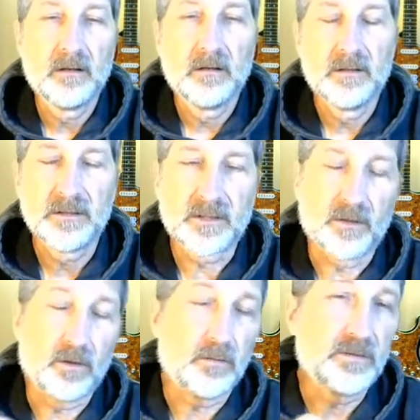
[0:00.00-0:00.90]

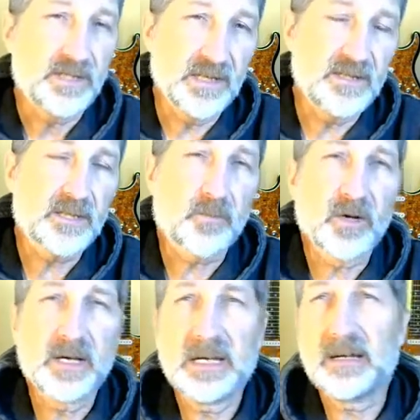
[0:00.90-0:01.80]
So, Synth
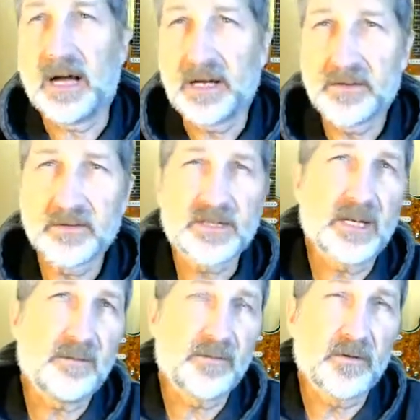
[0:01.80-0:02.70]
Spray, other
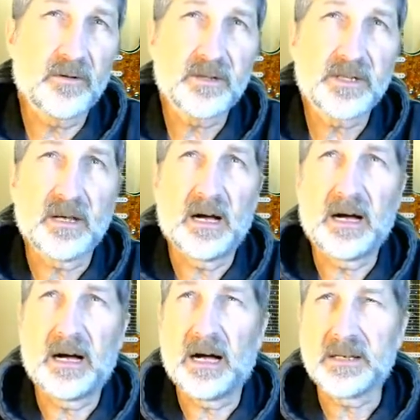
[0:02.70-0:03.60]
ciphers,
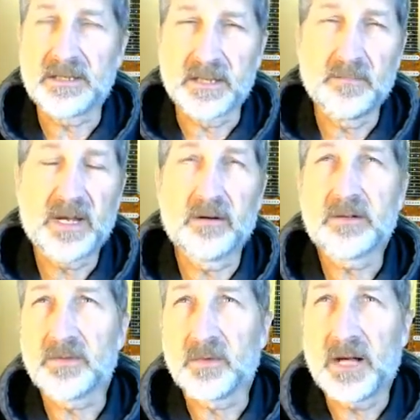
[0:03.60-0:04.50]
some
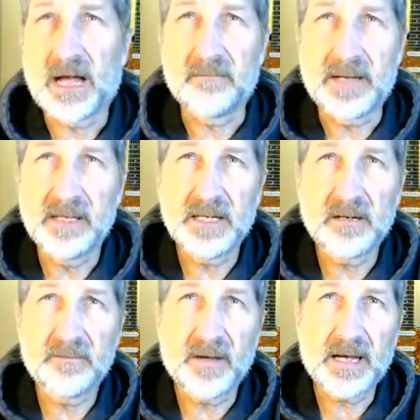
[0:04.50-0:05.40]
characters will have healing
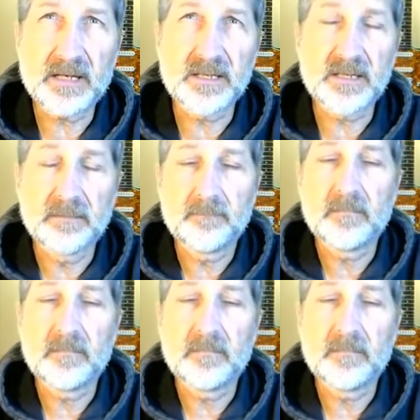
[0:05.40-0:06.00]
effects.